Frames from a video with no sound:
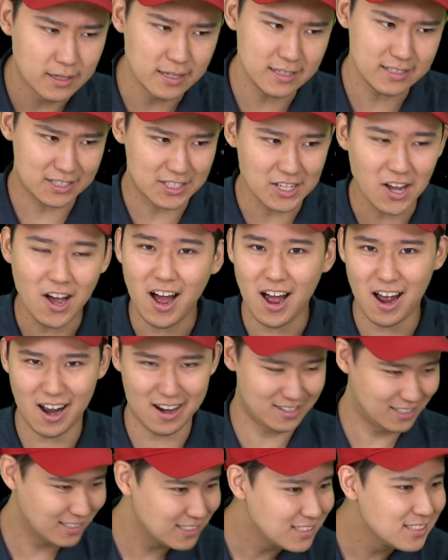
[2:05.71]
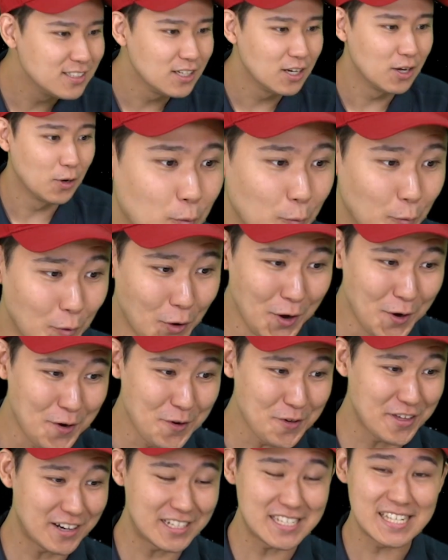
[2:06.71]
Hits off.
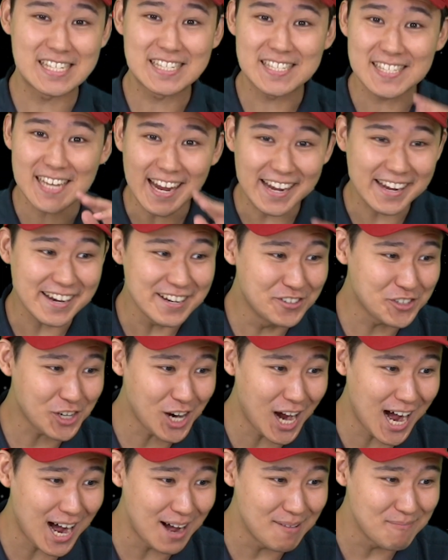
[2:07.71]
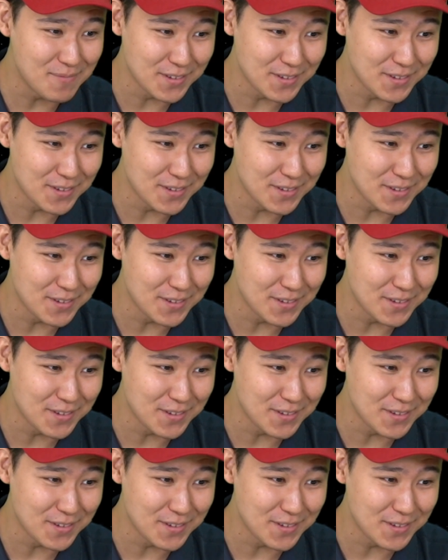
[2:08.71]
Whoa, there's a second drop.